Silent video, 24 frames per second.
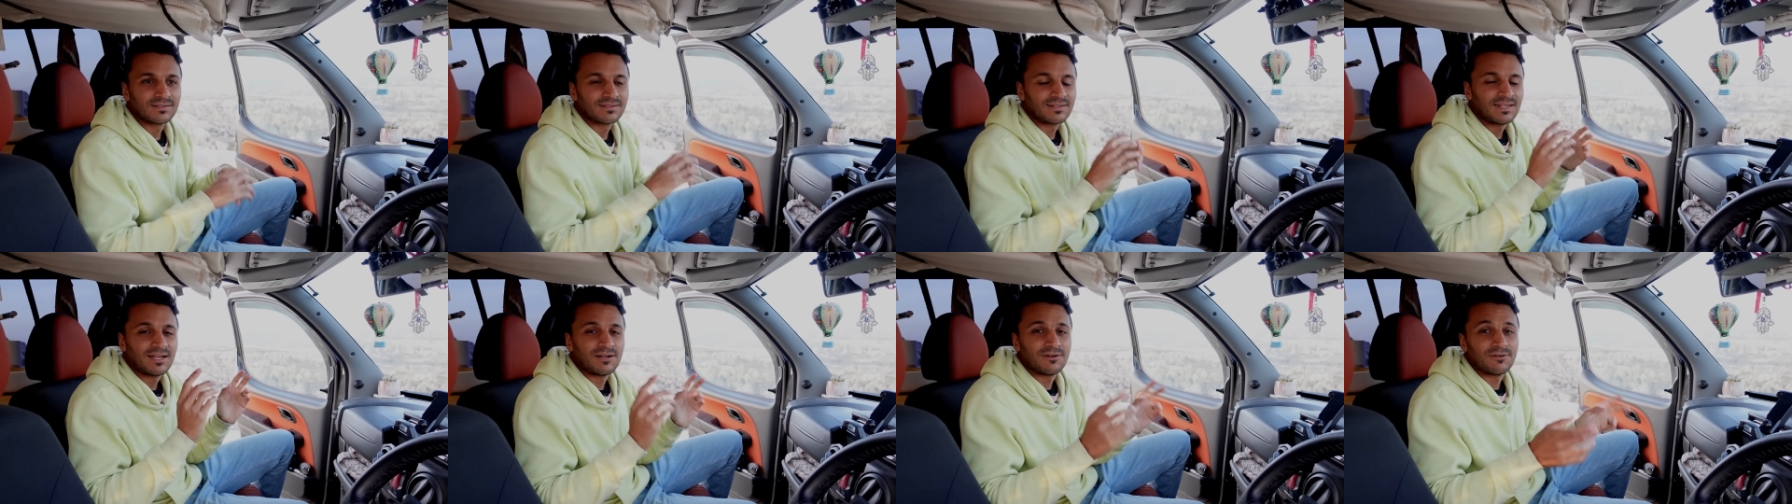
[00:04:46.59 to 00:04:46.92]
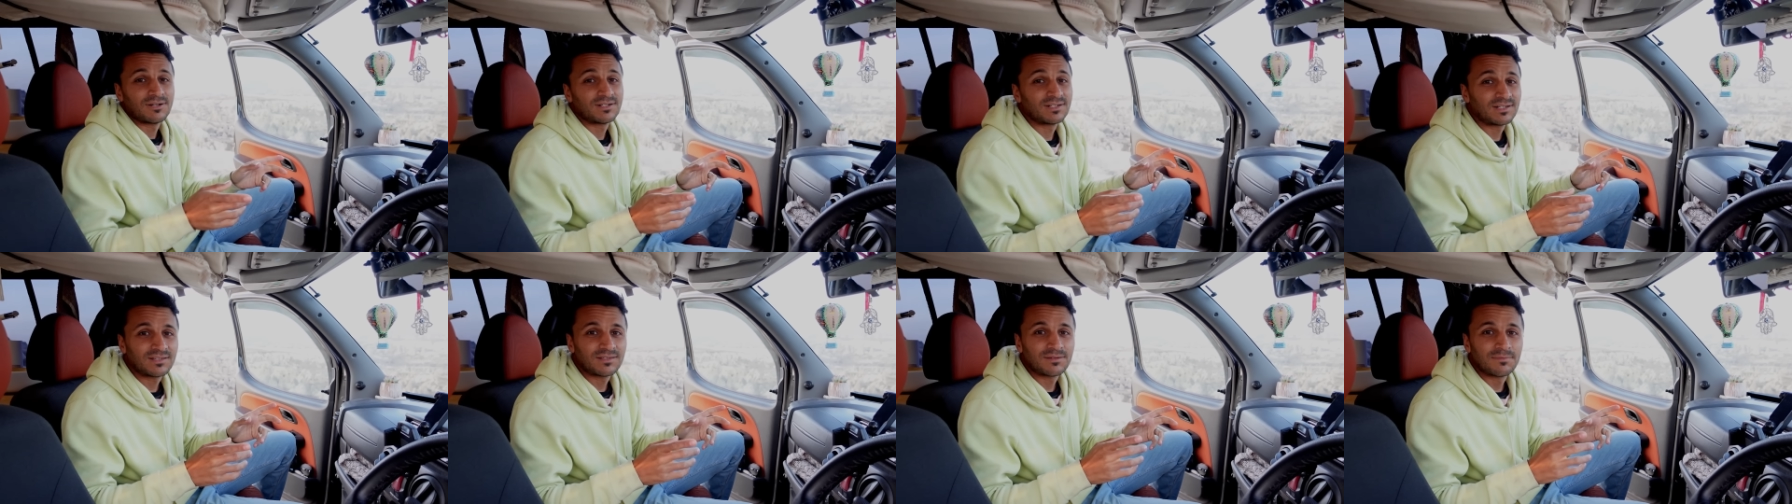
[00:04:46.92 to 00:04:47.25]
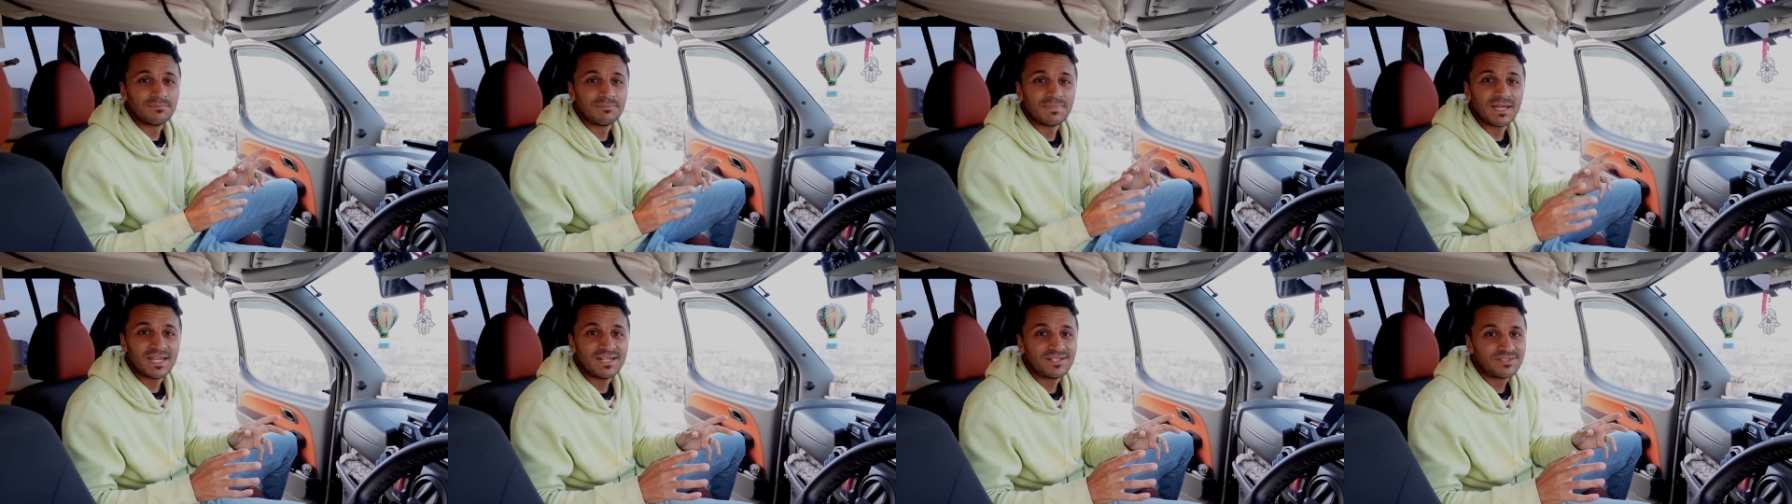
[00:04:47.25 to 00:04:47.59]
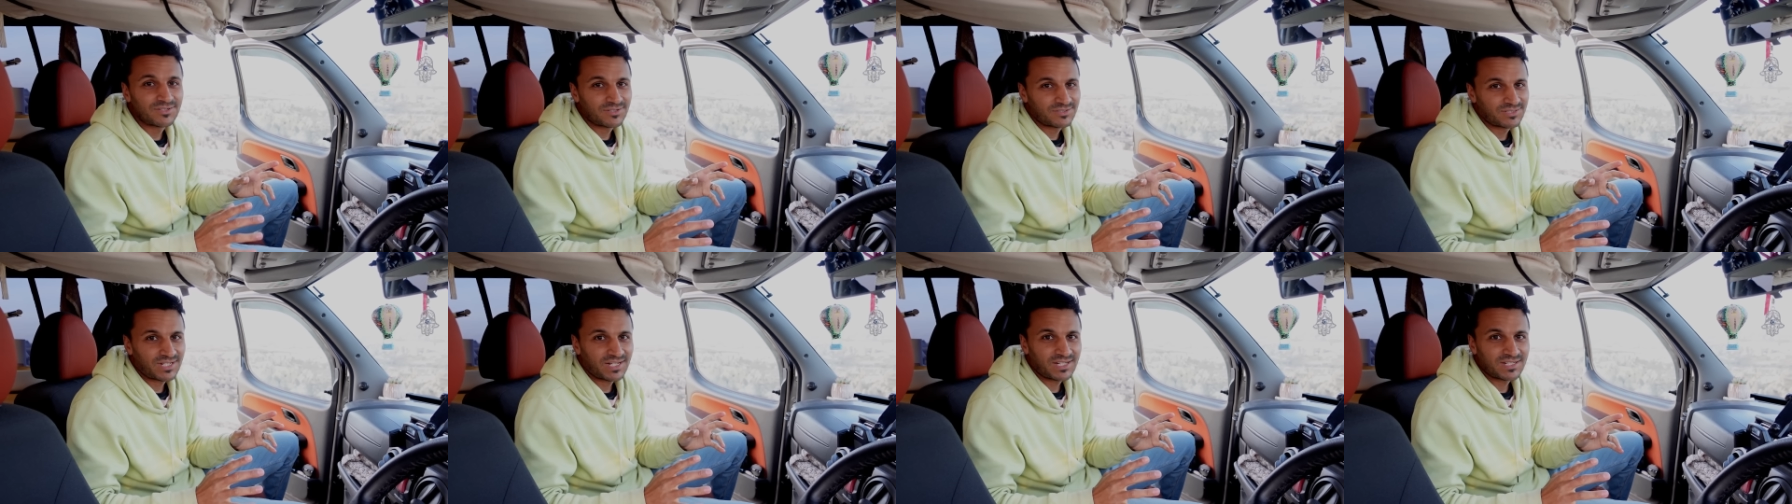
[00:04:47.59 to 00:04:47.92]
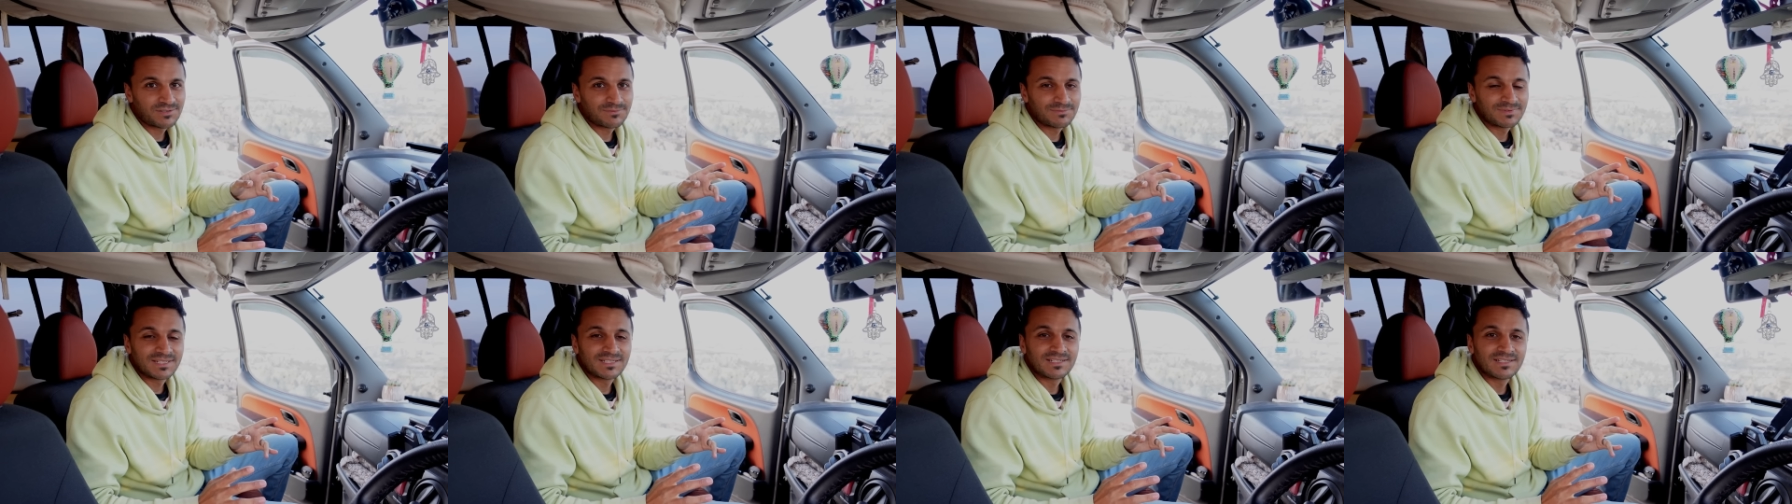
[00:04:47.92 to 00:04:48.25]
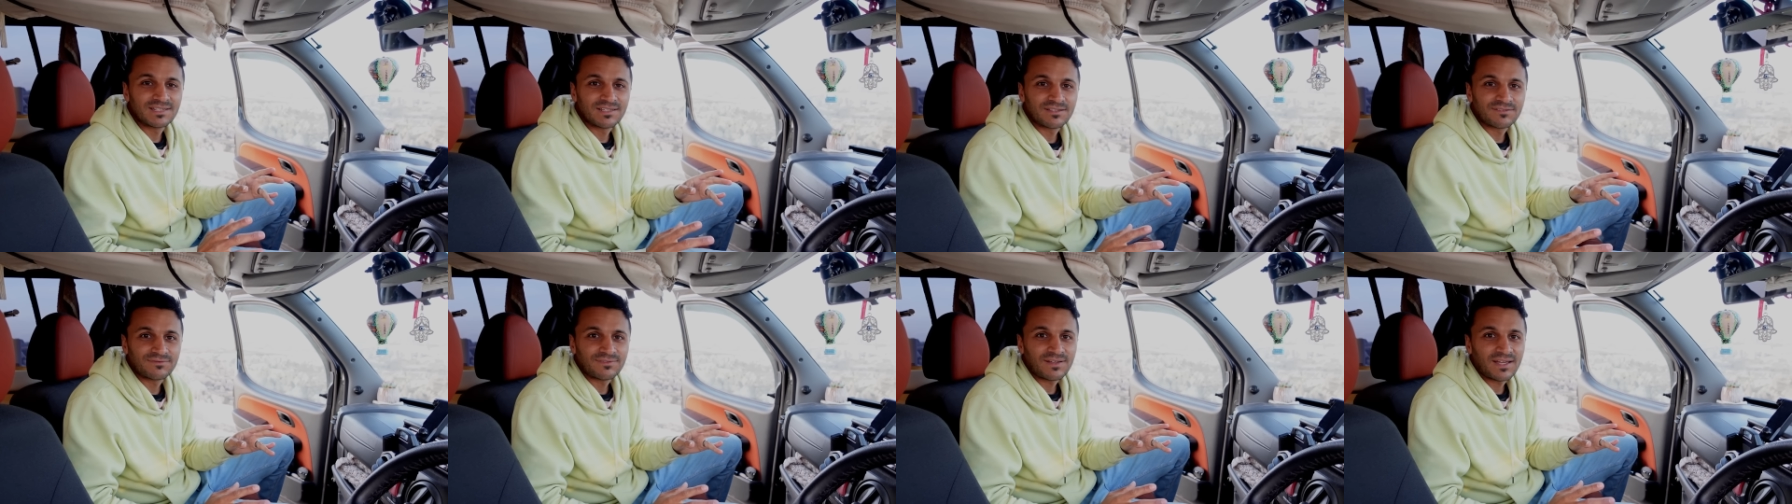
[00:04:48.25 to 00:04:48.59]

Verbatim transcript: Now, another major change we did to this